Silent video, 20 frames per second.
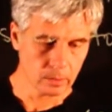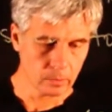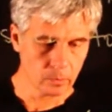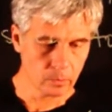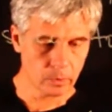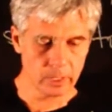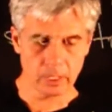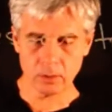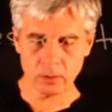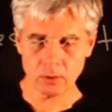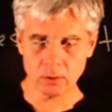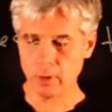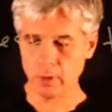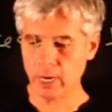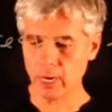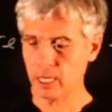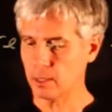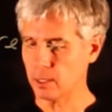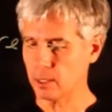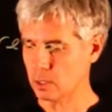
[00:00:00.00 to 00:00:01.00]
we need to
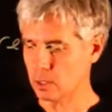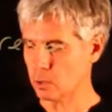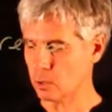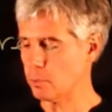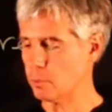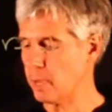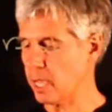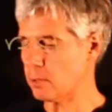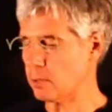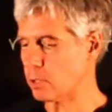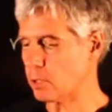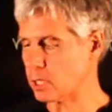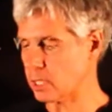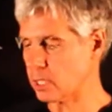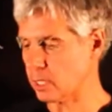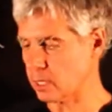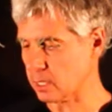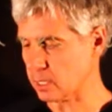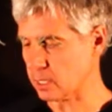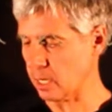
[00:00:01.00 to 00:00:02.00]
write these two
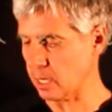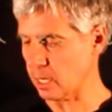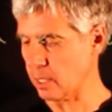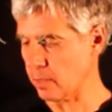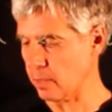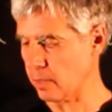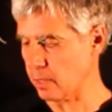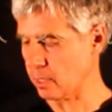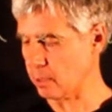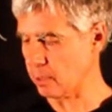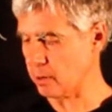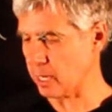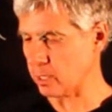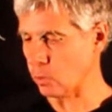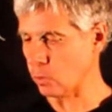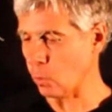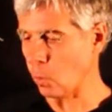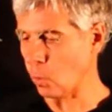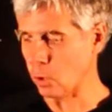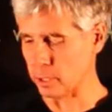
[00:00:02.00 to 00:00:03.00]
matrices in the correct
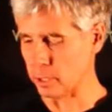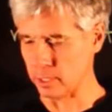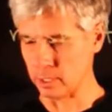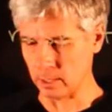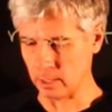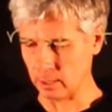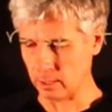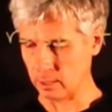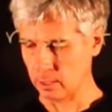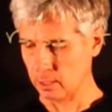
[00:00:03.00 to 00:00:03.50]
order.